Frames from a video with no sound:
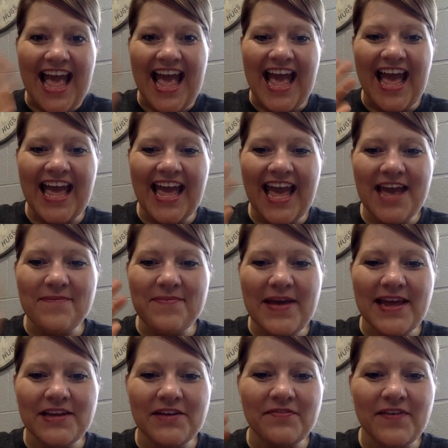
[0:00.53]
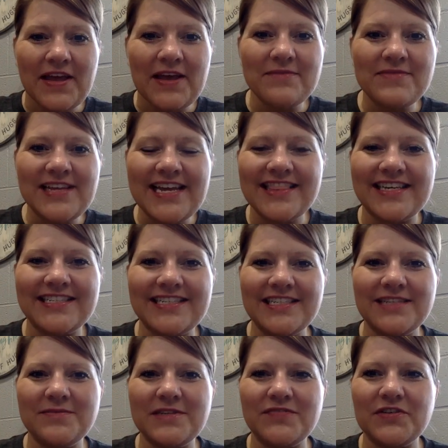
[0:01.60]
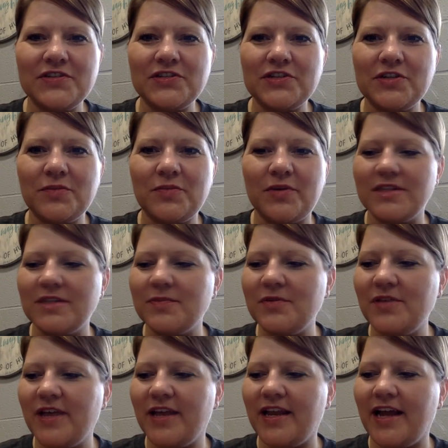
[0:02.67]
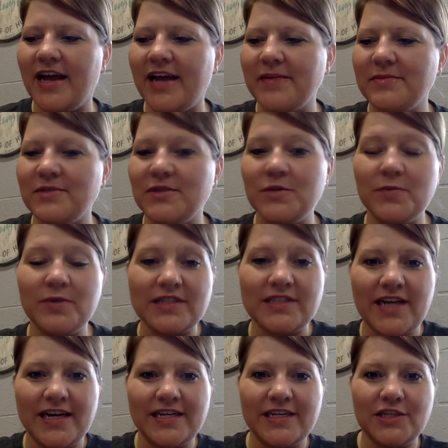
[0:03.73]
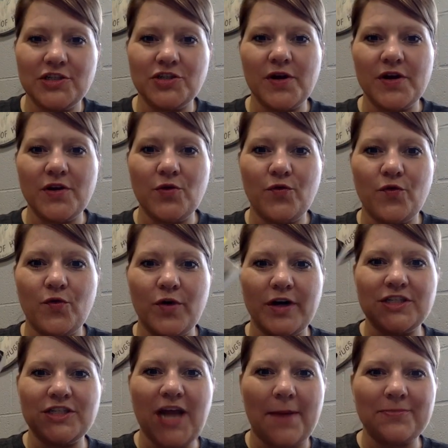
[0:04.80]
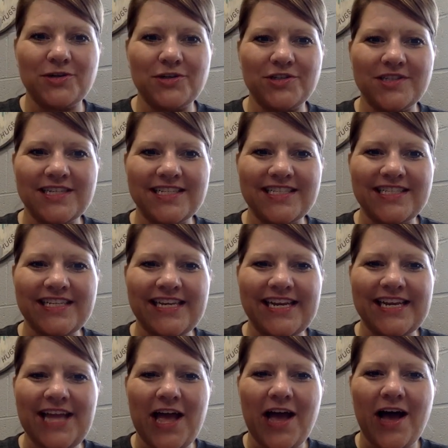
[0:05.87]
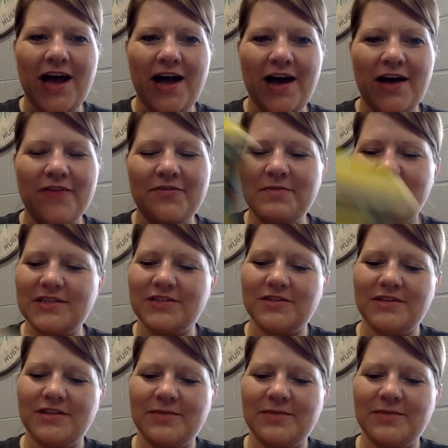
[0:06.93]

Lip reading: Hey, Panda family. This is Miss Fisher, your principal, and I am super excited to join you for Chapter 16 of Mr.